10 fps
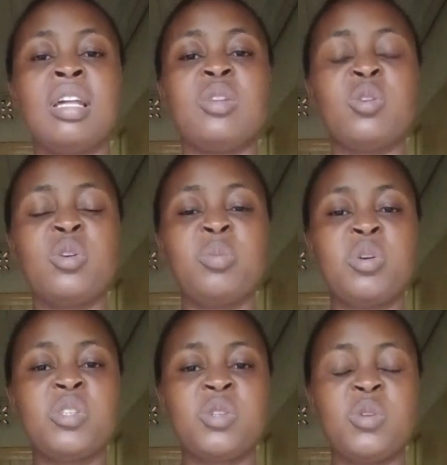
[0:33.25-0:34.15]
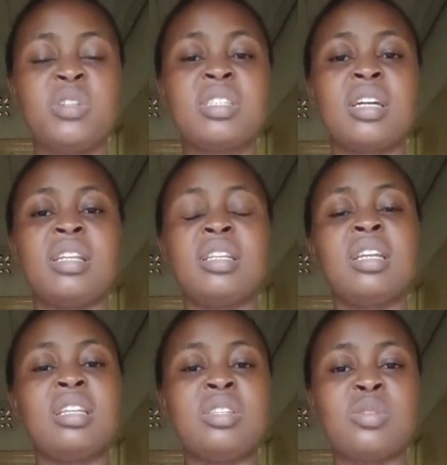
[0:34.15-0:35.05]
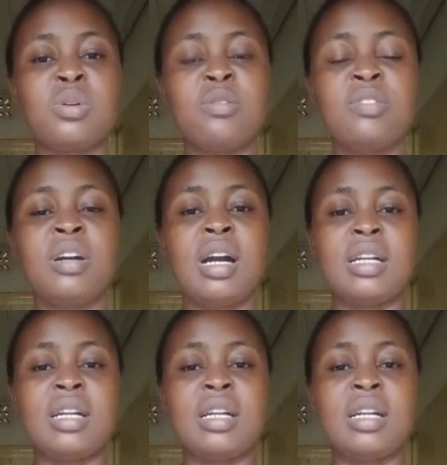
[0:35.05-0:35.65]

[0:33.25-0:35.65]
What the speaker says: no more solids can dissolve